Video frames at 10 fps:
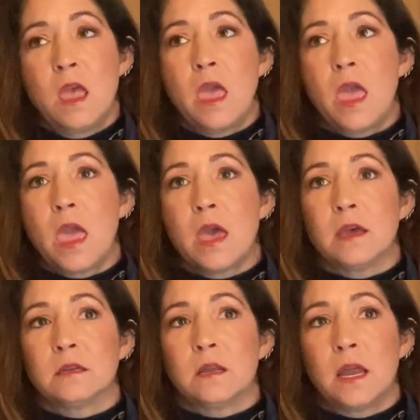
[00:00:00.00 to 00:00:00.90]

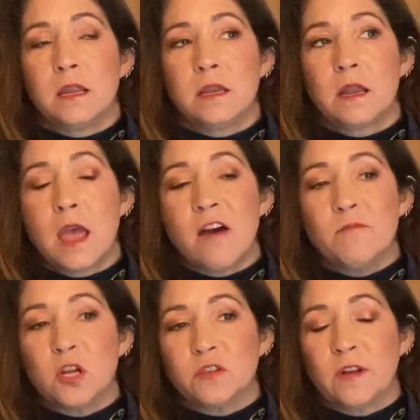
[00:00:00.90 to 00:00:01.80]
And I didn't have
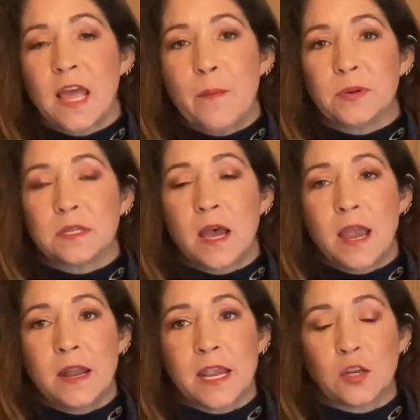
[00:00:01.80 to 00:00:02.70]
much of an
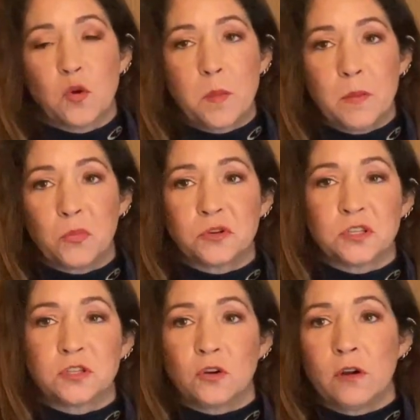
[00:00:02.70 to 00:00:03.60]
appetite. I can remember
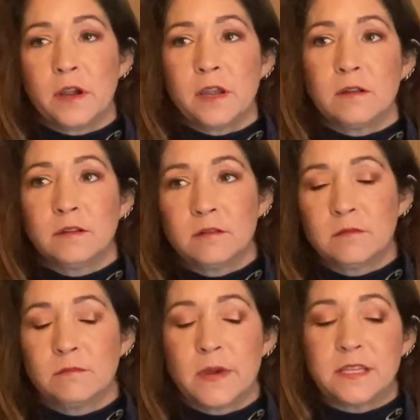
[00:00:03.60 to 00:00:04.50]
stirring
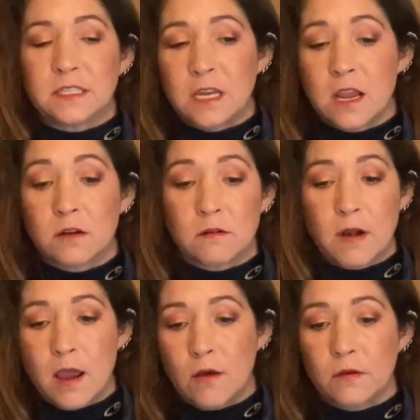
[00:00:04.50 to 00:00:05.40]
my steak
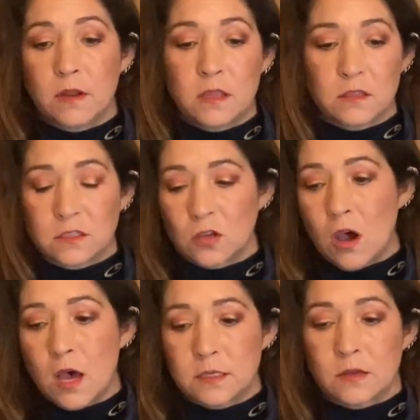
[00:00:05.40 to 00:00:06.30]
around in the
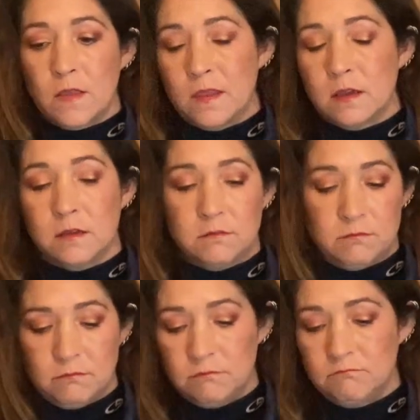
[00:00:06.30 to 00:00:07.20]
sauce on the
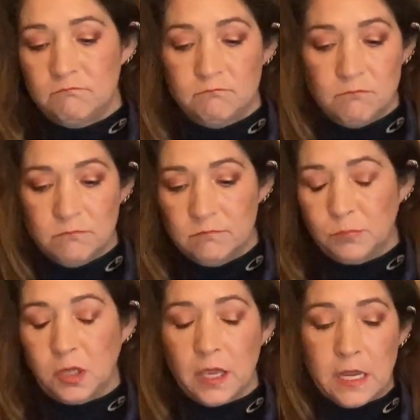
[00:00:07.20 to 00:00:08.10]

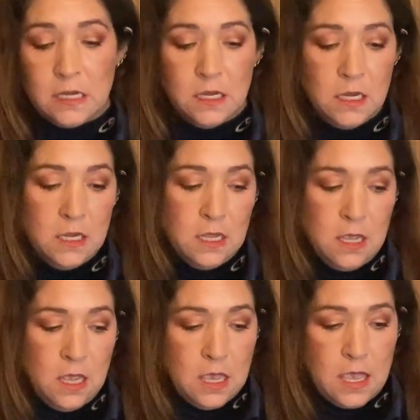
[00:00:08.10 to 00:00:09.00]
plate,
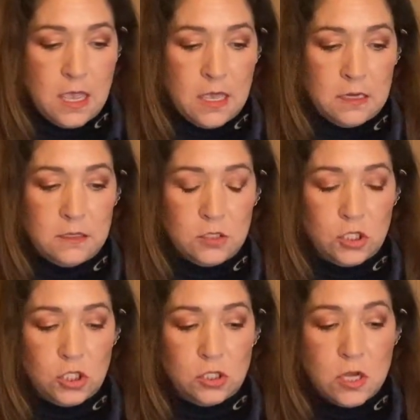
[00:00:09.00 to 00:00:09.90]
and
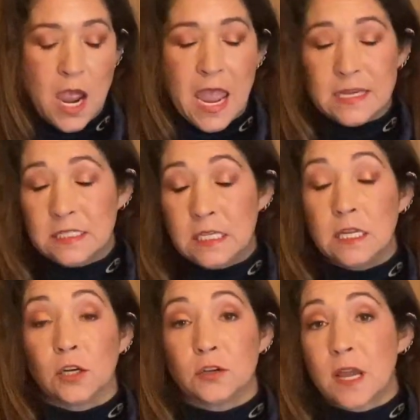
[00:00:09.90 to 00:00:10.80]
I had
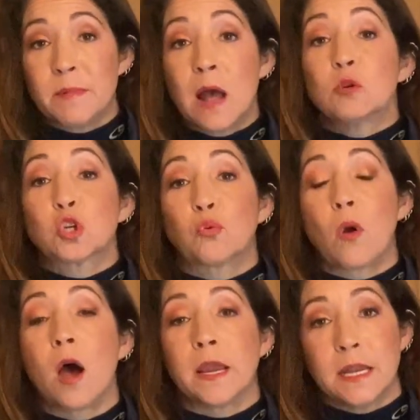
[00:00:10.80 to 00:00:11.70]
tears. I mean, I was
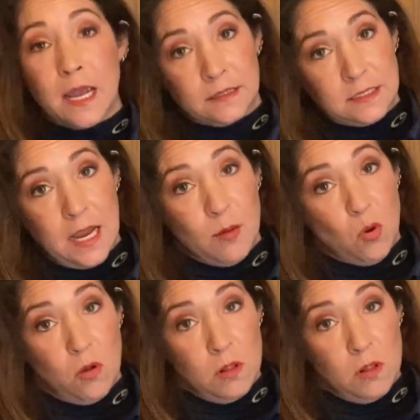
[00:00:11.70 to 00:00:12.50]
crying at the table.